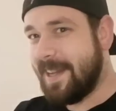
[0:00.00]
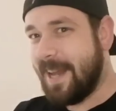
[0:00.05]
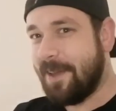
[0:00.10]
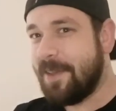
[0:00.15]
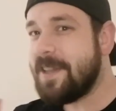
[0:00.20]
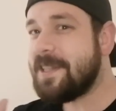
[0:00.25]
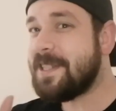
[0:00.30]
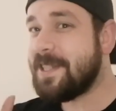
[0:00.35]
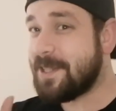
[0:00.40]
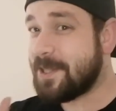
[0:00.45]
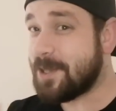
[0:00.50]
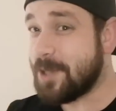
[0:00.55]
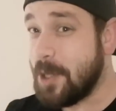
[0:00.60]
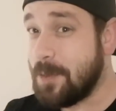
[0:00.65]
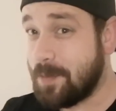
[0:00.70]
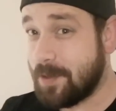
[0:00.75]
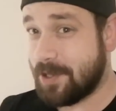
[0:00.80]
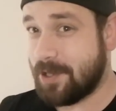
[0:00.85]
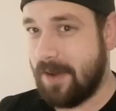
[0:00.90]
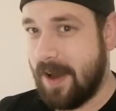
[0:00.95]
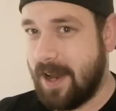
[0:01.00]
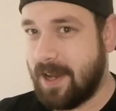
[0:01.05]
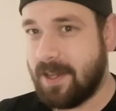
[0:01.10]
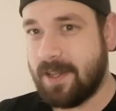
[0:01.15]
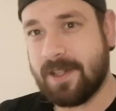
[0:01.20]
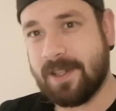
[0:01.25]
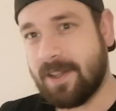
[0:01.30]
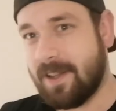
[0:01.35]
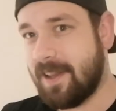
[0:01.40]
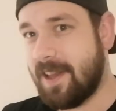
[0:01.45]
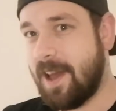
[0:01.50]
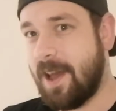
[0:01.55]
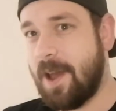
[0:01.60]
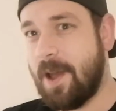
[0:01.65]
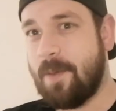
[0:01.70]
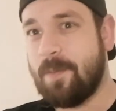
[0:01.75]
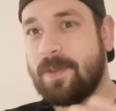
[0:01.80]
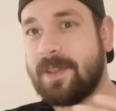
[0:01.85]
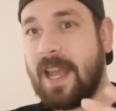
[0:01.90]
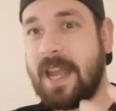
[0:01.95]
Now this is super strange.
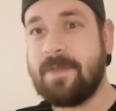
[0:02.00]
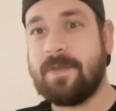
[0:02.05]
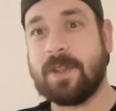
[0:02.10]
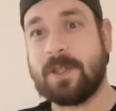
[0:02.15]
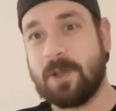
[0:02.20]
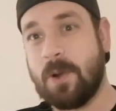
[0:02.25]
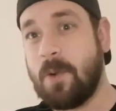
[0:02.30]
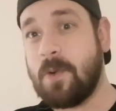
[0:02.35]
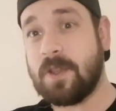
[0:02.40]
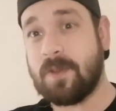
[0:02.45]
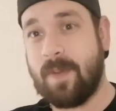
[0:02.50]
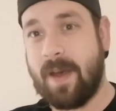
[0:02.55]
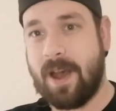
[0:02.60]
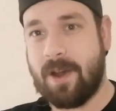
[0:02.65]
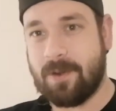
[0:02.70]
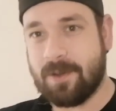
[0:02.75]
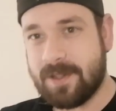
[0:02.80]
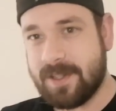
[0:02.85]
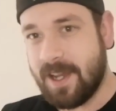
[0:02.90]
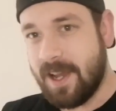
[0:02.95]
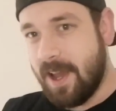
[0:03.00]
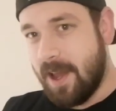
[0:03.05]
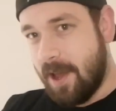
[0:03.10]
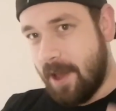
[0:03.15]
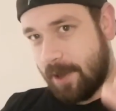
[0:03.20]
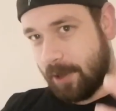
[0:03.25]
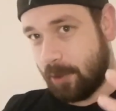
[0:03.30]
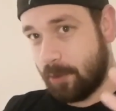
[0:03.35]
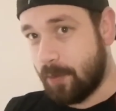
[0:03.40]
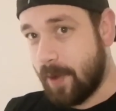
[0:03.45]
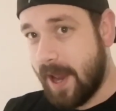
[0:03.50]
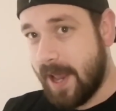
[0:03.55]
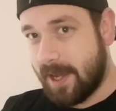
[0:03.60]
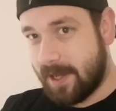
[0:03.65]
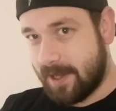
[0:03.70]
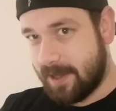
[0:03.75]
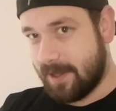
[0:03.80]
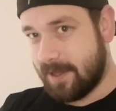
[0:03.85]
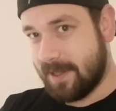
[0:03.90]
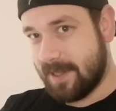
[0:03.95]
Um, David talks about
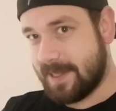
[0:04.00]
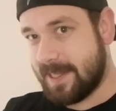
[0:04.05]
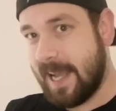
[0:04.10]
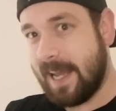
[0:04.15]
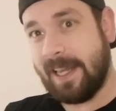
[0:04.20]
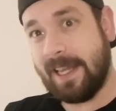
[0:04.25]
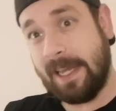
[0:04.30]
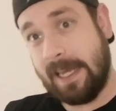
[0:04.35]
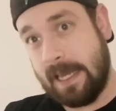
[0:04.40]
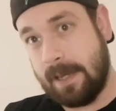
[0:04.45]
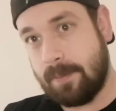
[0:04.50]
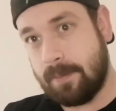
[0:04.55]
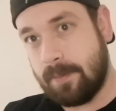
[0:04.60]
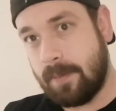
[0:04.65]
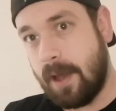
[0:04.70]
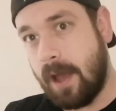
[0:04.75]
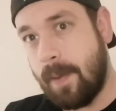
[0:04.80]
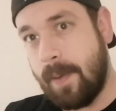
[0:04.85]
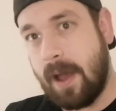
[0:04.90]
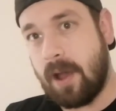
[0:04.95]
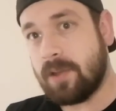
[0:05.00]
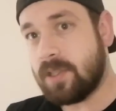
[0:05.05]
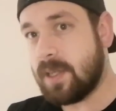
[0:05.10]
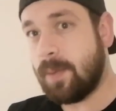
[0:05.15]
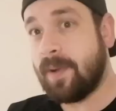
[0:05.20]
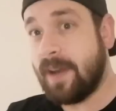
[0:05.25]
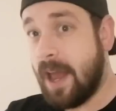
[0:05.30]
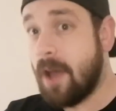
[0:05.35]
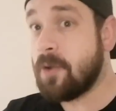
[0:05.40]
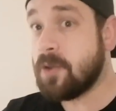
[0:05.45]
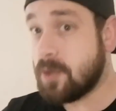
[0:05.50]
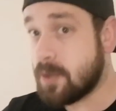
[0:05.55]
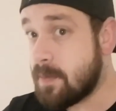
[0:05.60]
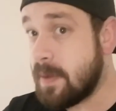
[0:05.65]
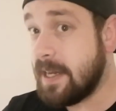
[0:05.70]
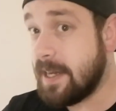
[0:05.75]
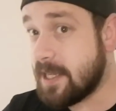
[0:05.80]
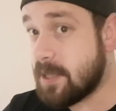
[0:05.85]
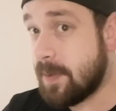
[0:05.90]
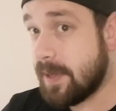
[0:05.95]
Greg telling him about someone else was
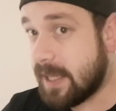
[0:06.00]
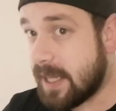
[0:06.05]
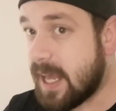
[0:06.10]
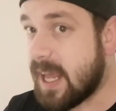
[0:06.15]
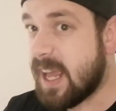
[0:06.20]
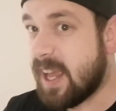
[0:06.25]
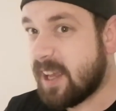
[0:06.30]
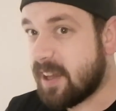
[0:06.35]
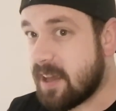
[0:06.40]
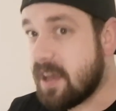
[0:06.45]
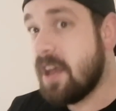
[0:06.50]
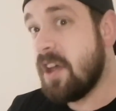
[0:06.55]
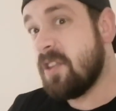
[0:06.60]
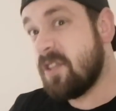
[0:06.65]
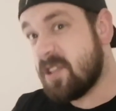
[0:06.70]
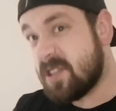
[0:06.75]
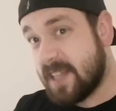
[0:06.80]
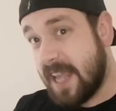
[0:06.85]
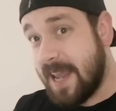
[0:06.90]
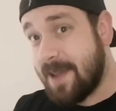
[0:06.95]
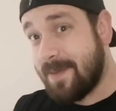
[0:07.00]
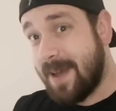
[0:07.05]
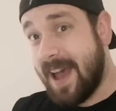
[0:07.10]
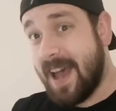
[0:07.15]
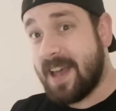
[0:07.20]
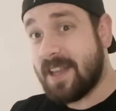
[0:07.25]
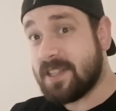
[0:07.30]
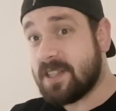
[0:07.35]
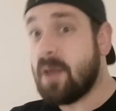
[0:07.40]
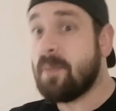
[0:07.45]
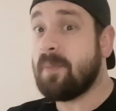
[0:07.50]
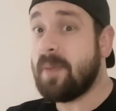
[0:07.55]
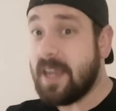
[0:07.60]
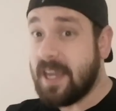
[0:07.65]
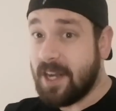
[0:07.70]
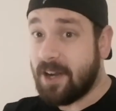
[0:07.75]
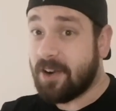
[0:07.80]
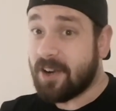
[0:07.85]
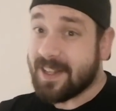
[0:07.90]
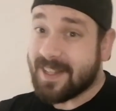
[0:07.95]
meaning to be king, the same as
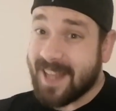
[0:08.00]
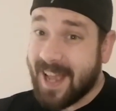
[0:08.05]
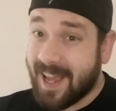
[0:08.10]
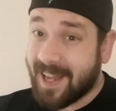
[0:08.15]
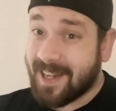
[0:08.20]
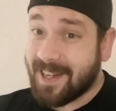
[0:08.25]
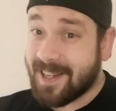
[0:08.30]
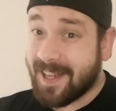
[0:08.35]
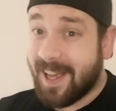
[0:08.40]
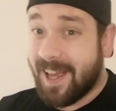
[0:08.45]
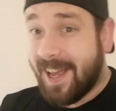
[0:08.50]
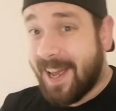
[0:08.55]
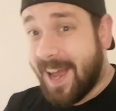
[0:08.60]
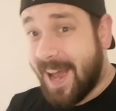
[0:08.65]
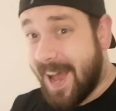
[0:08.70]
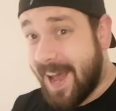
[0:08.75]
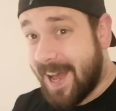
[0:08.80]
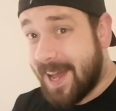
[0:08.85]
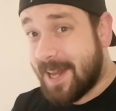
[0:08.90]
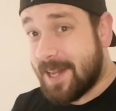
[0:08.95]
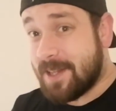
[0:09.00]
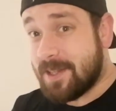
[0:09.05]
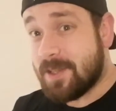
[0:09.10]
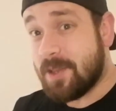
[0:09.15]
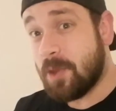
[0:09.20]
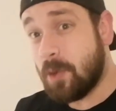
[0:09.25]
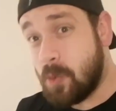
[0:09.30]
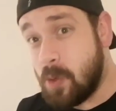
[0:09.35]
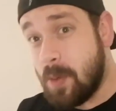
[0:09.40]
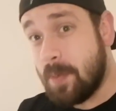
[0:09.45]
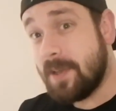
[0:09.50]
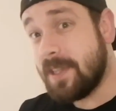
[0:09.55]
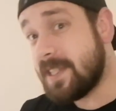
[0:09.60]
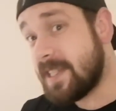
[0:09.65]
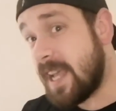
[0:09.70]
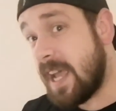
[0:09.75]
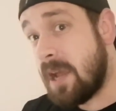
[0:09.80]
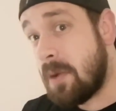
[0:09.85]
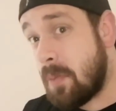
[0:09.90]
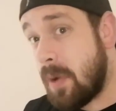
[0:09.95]
being on a date and the woman
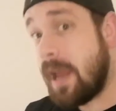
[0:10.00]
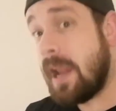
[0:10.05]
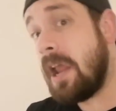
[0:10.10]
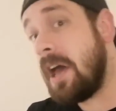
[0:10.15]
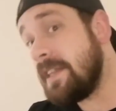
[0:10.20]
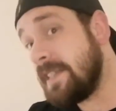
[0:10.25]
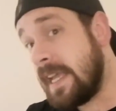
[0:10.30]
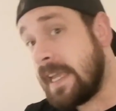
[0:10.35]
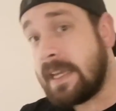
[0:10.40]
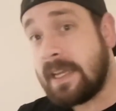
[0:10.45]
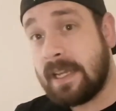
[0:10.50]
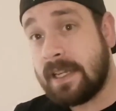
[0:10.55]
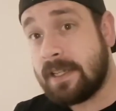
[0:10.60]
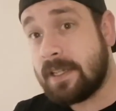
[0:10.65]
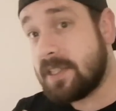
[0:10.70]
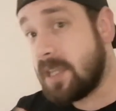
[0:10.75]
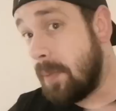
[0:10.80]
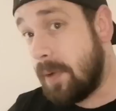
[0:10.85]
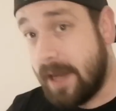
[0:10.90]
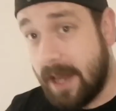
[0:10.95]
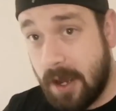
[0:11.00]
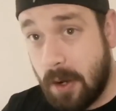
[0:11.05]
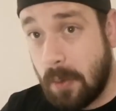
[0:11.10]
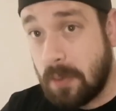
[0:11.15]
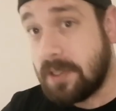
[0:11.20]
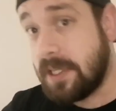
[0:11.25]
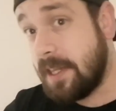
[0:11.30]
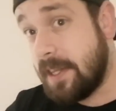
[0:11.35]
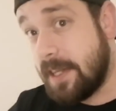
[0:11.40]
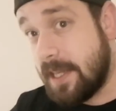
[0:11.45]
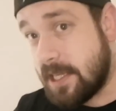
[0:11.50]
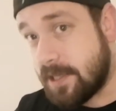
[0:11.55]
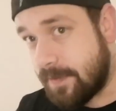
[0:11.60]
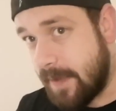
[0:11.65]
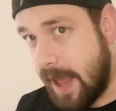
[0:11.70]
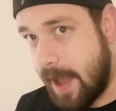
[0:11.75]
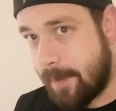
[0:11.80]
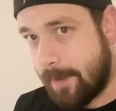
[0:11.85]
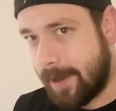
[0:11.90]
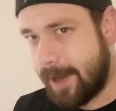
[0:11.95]
saying, Well, I dated someone else and this
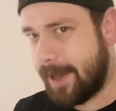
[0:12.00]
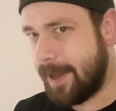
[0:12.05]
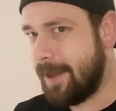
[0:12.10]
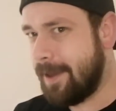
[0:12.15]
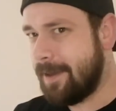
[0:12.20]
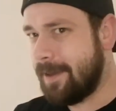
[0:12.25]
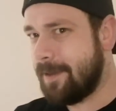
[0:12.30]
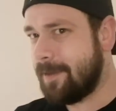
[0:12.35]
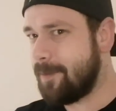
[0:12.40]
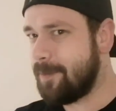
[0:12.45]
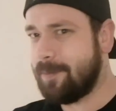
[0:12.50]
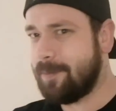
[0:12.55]
family.